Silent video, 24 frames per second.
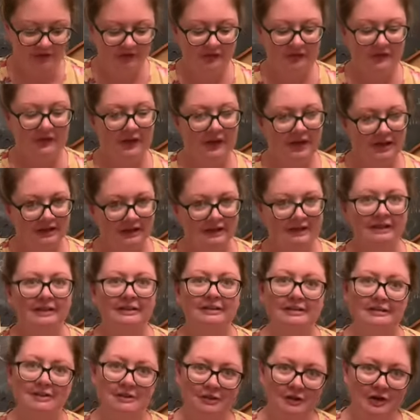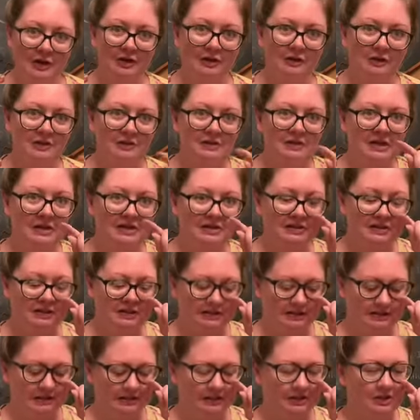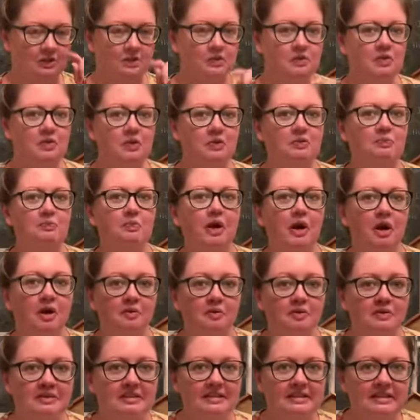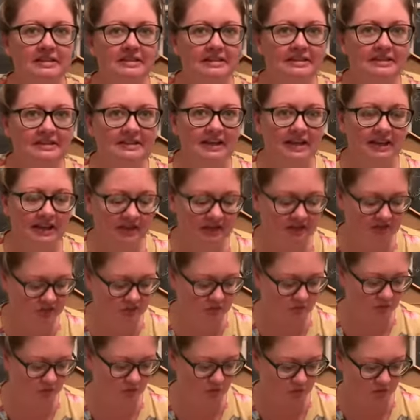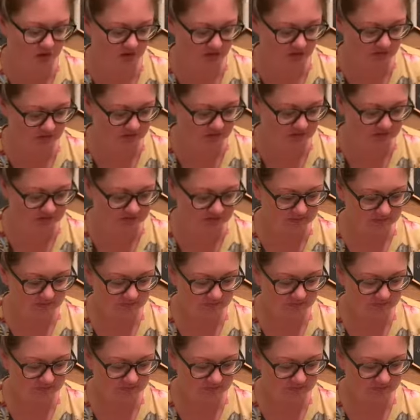Okay, direct quotation. Those are Barbara's exact words.